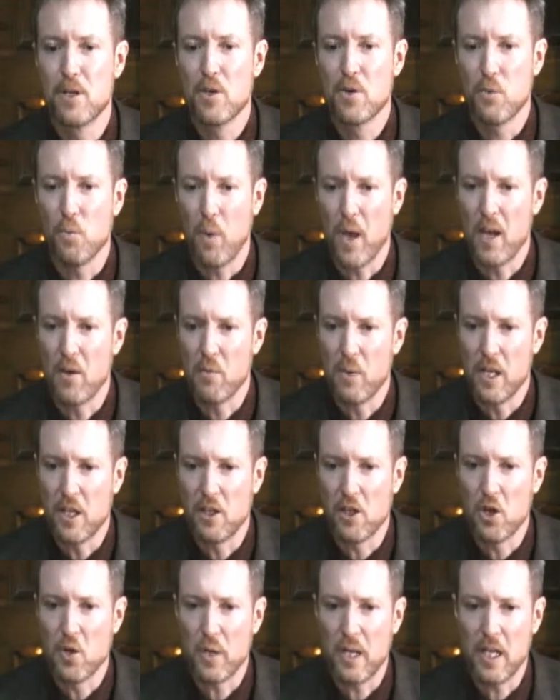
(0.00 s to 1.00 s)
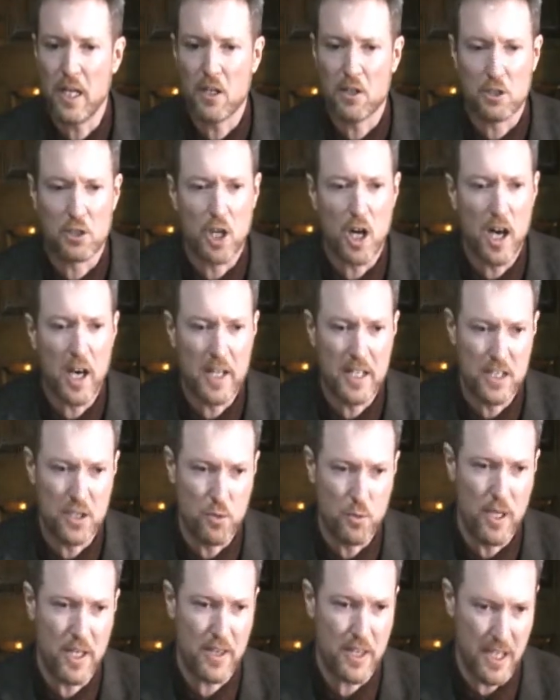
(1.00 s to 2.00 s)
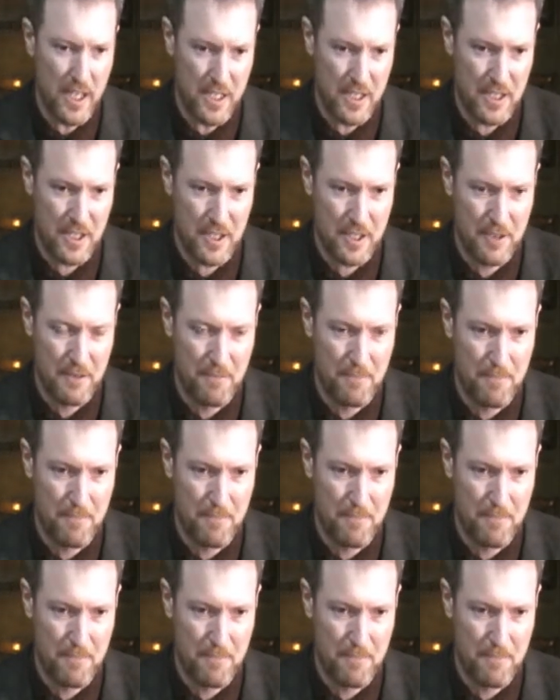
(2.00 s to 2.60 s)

When we go here, God is with us.